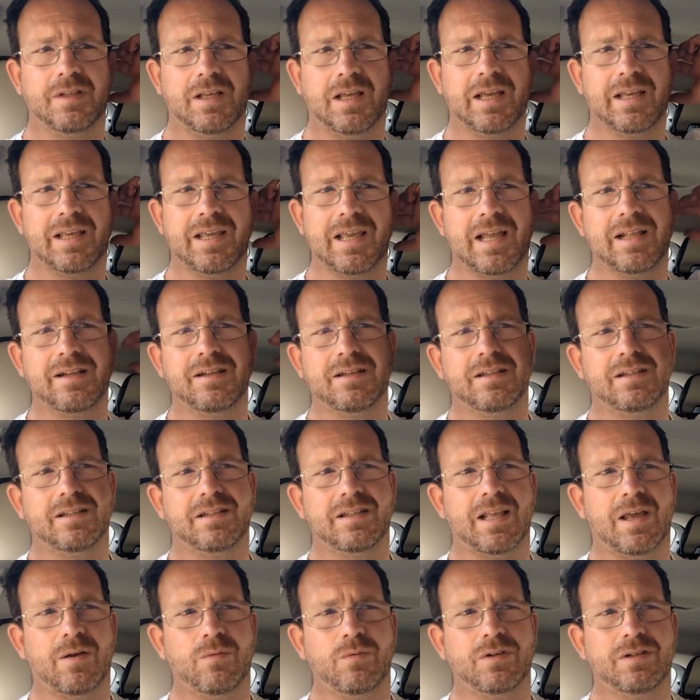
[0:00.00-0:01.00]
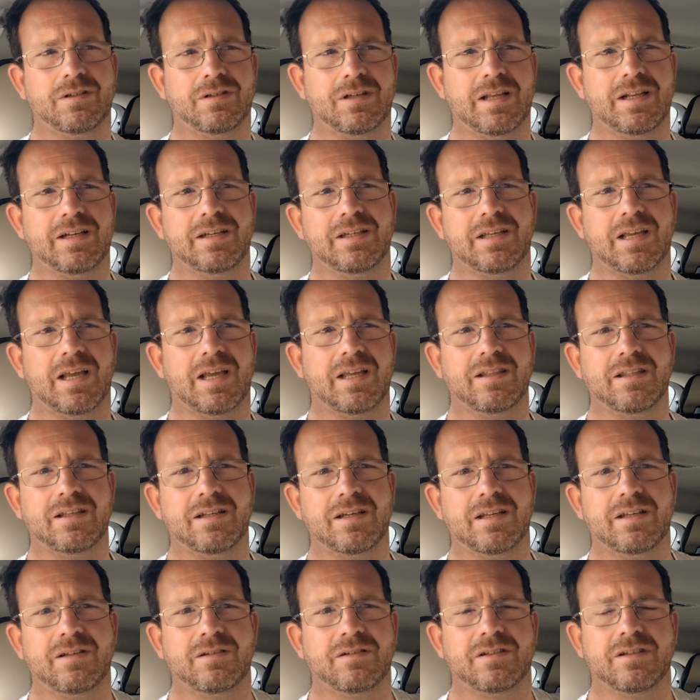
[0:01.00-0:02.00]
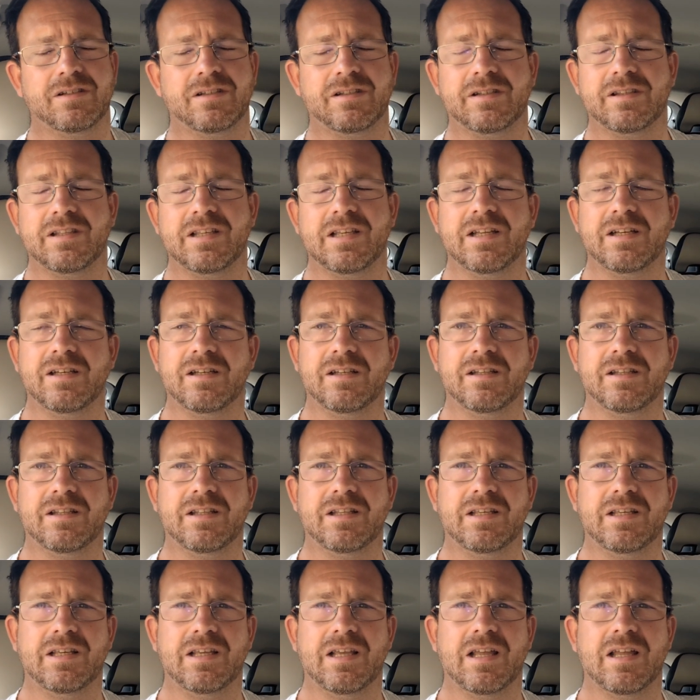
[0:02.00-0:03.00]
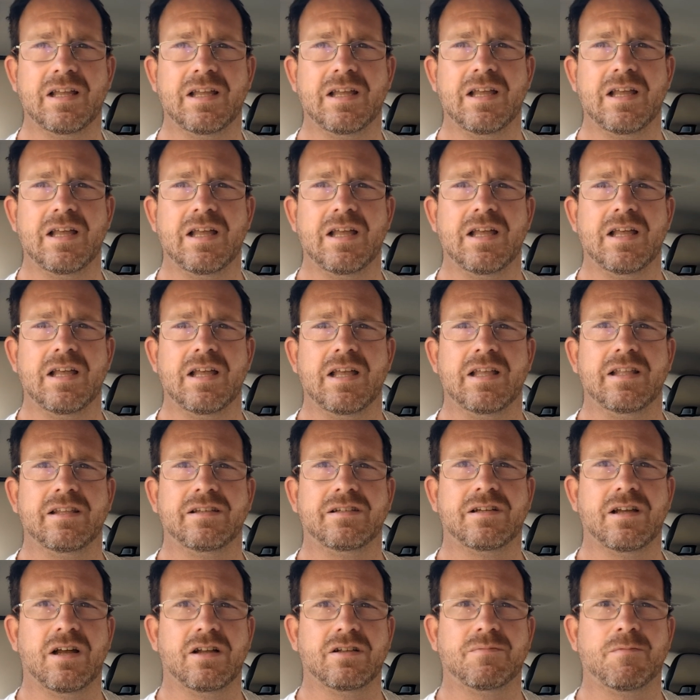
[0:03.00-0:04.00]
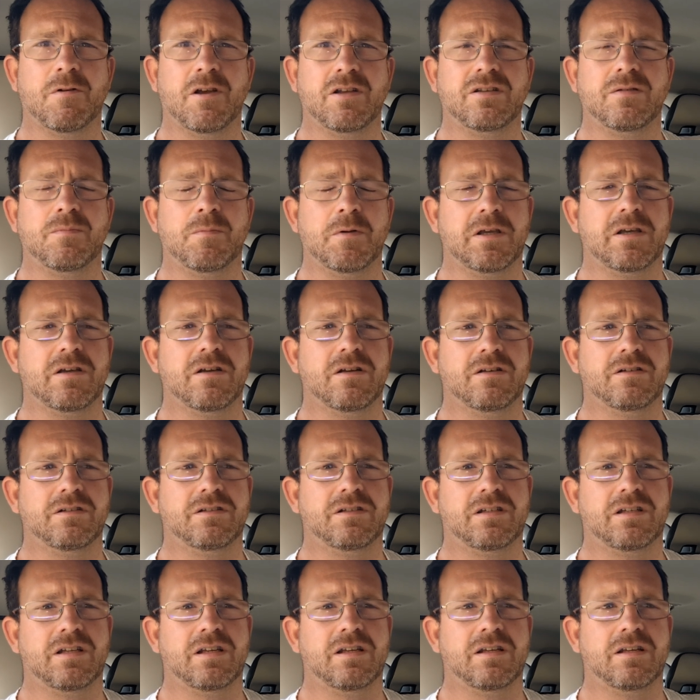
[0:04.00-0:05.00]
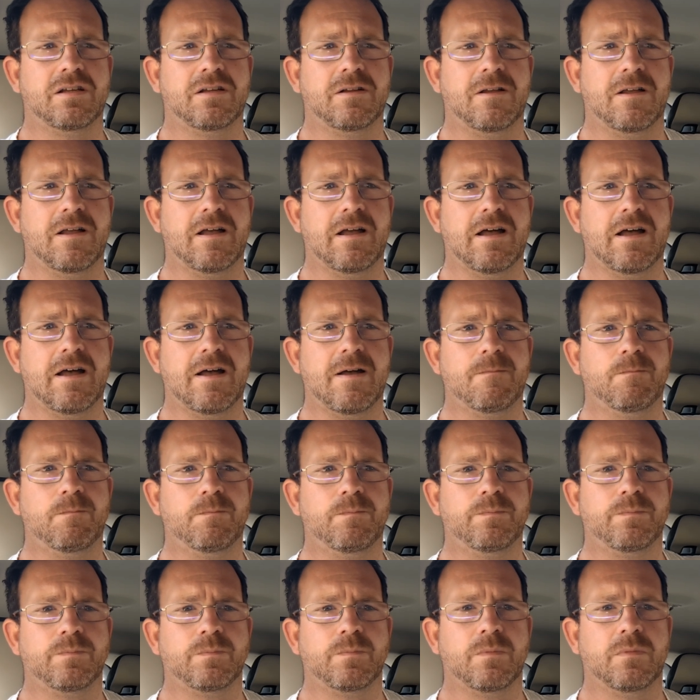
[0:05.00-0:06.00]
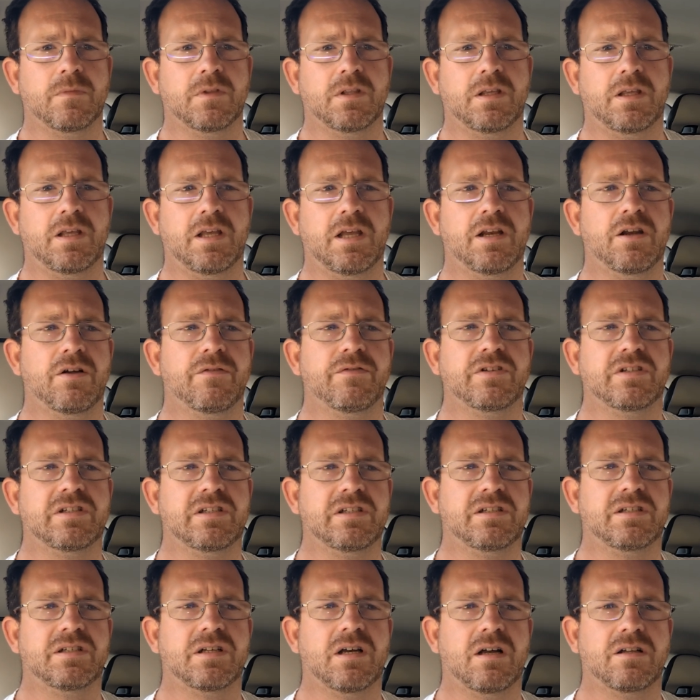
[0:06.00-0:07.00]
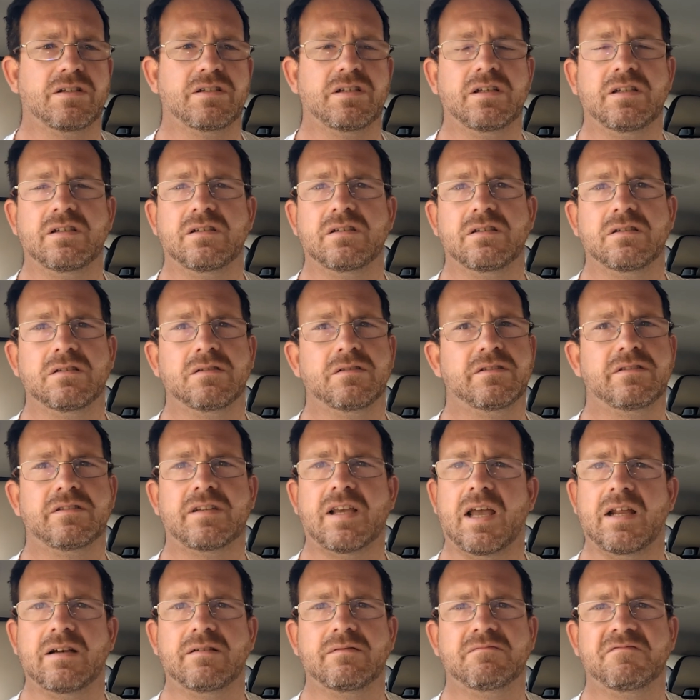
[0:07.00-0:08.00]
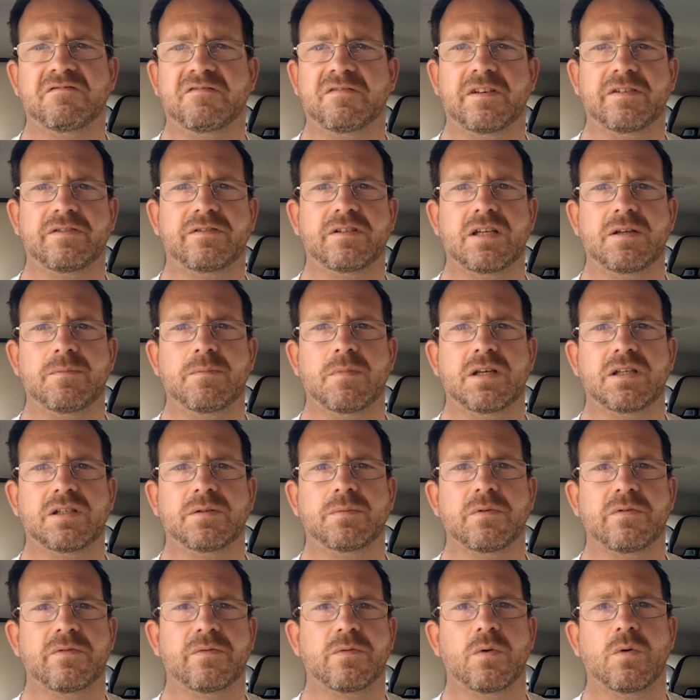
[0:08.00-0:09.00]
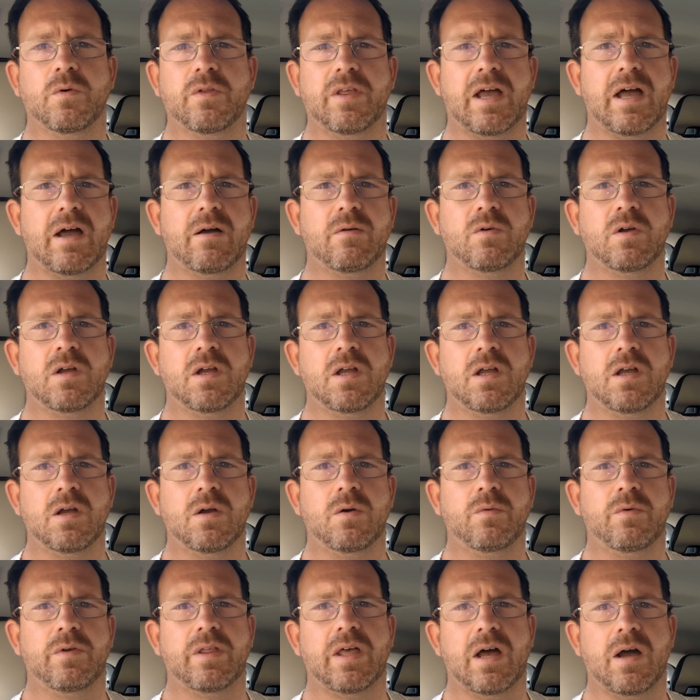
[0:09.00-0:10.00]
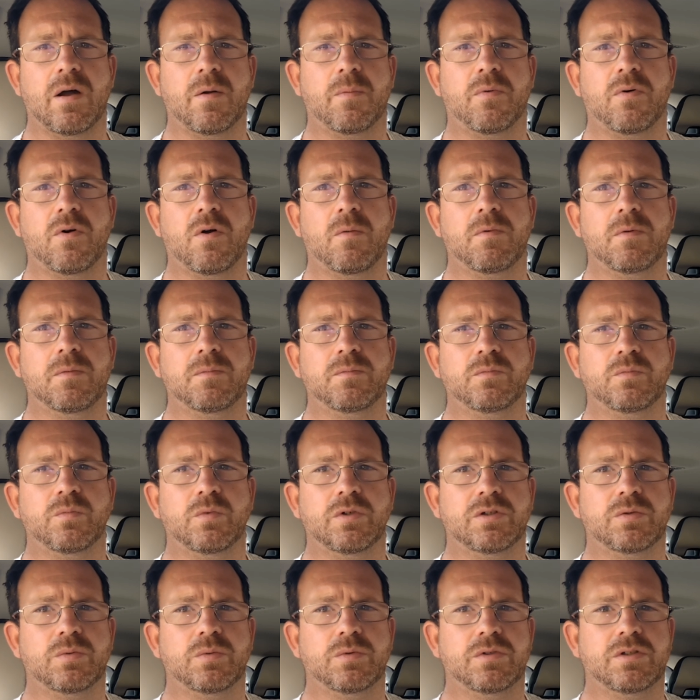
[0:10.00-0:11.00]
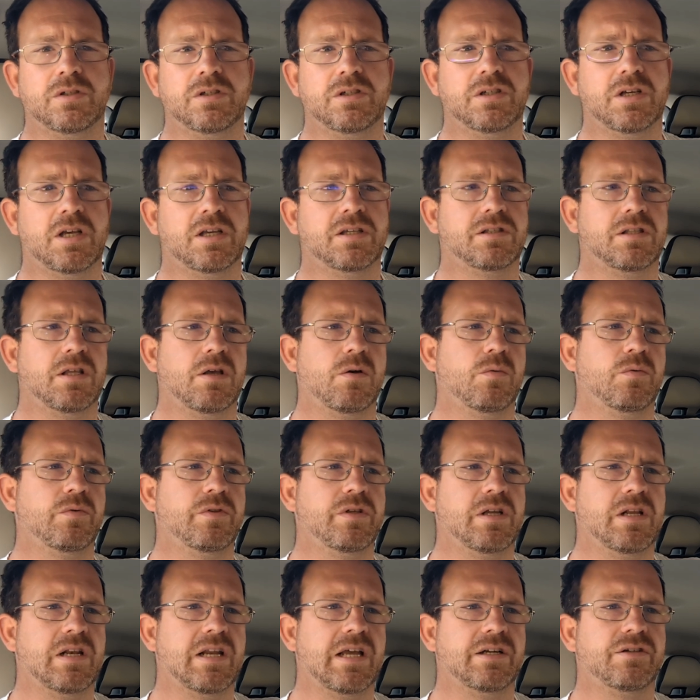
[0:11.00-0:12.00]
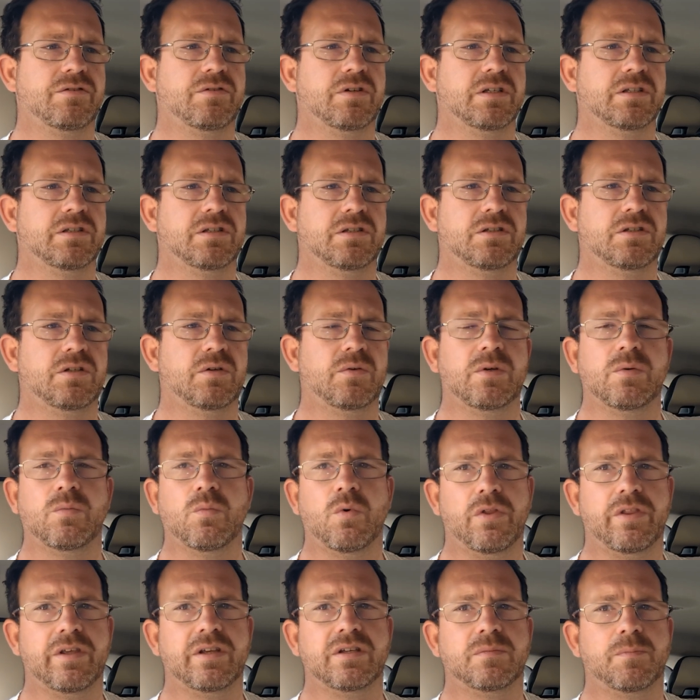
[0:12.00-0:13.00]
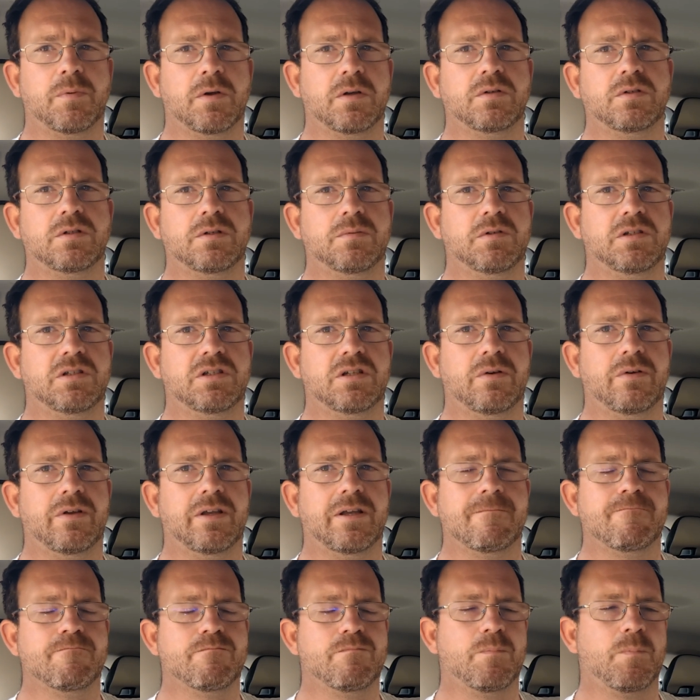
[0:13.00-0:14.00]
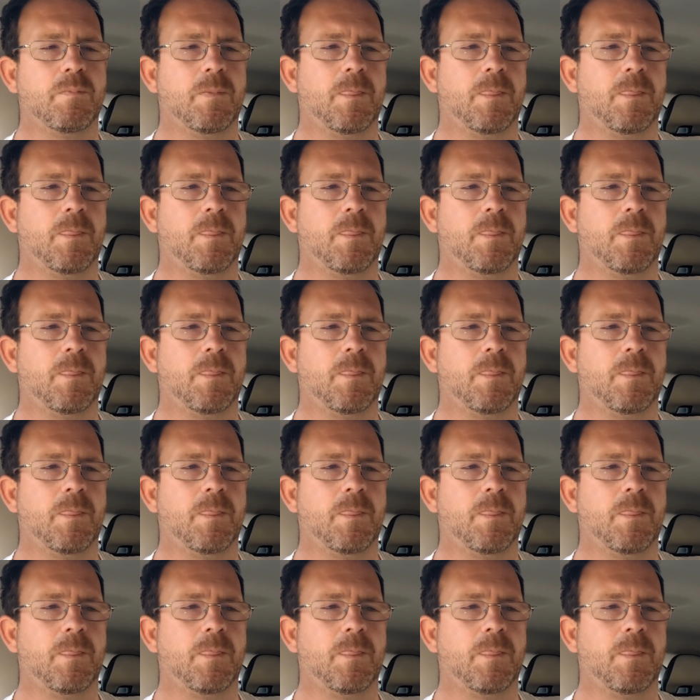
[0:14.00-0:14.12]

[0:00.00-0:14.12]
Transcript: Again, that would indicate that it's the starter motor, because it obviously started 10-15 minutes before that without a problem, which would suggest that all the electrics are doing what they're supposed to be doing.